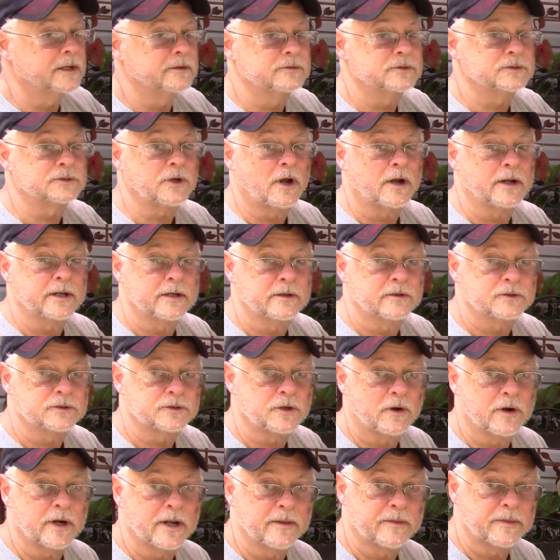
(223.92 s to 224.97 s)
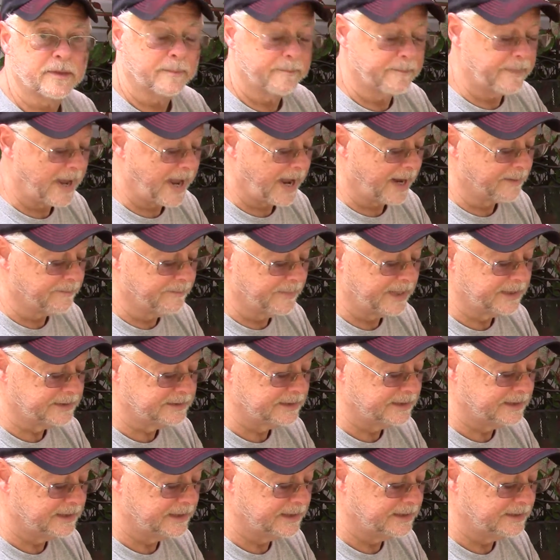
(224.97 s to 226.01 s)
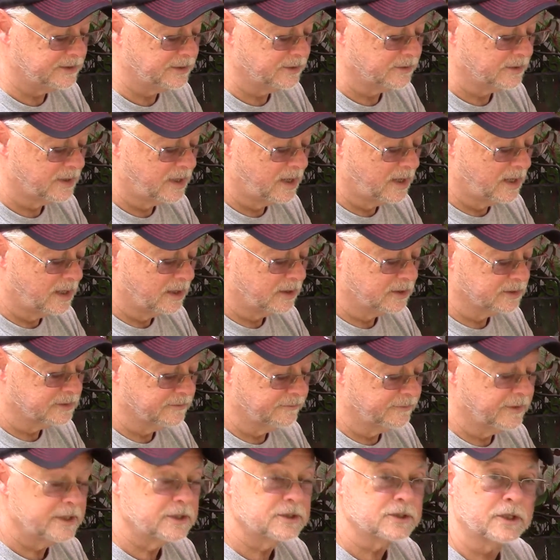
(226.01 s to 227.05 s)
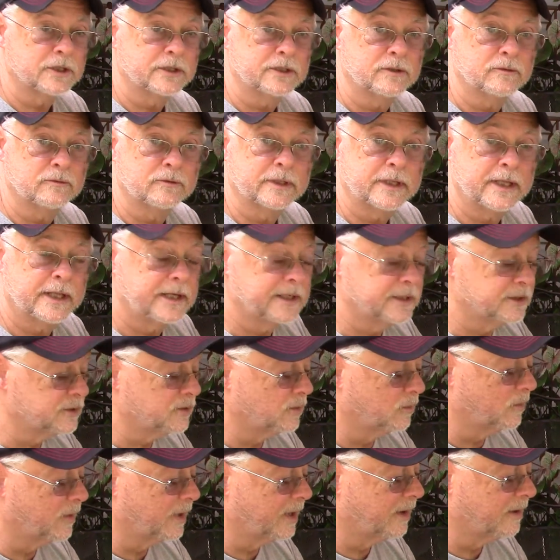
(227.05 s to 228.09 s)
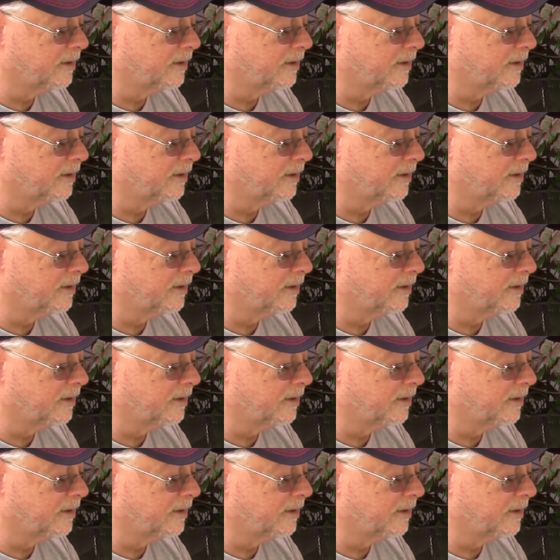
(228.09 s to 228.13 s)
and starting at the back makes it easier, because eventually you'll get it to